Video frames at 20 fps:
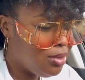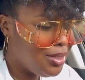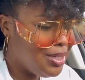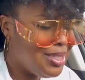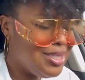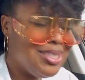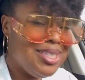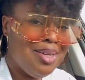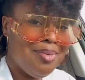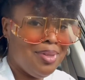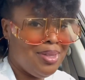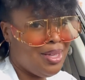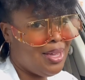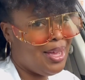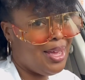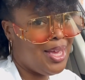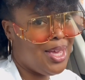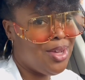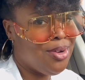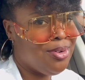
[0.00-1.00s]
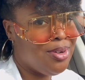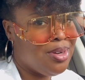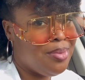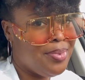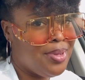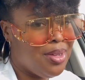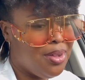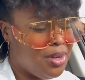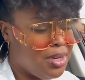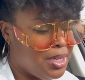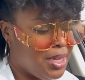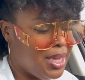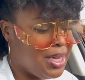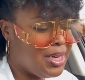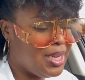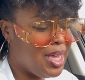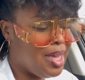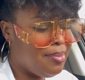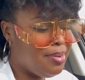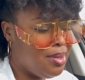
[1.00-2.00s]
He seemed a little angry to be on date
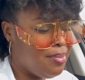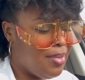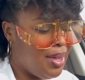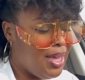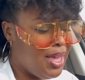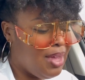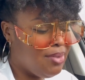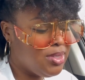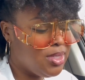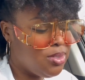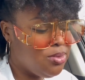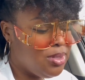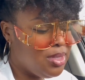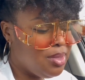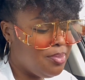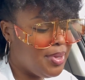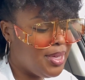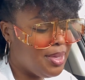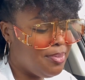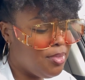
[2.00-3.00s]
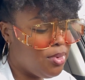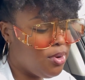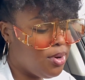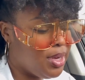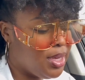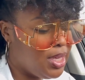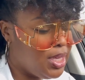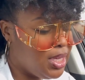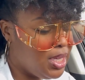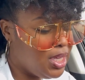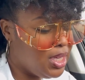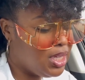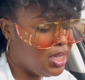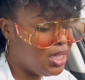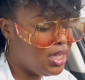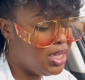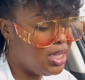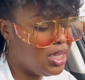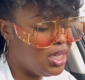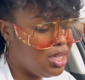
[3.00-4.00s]
nap. He might have to do a little bit more
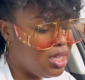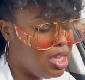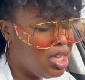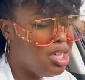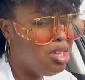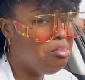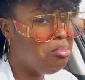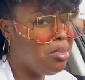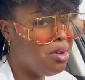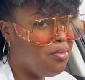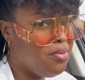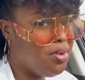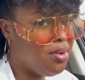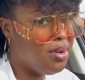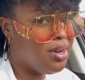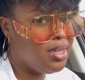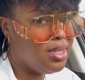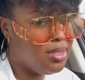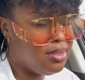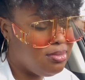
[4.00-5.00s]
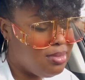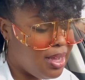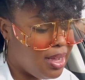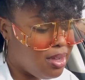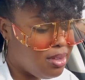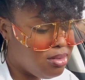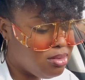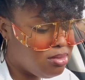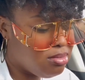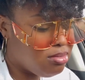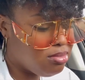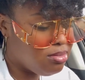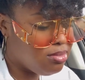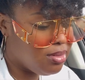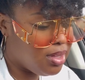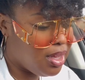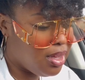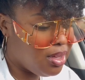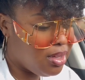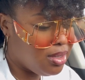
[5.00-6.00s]
healing before he dates.
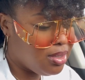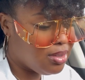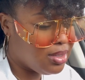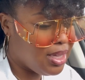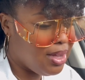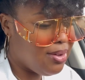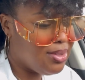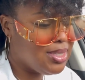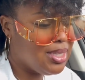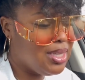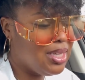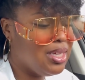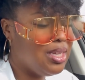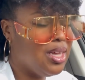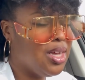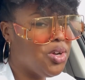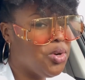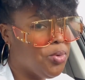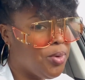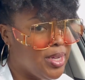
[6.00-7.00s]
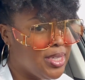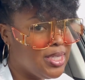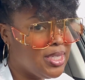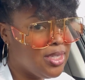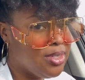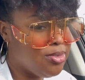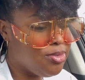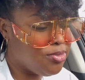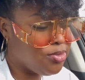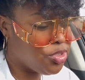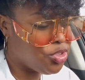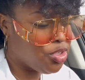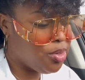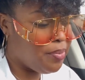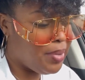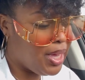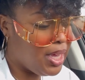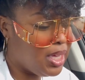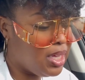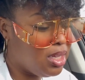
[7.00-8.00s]
Like that was a little aggressive,
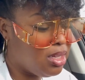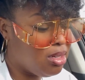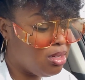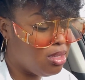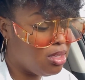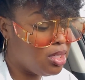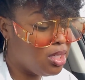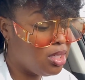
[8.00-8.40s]
Tremaine.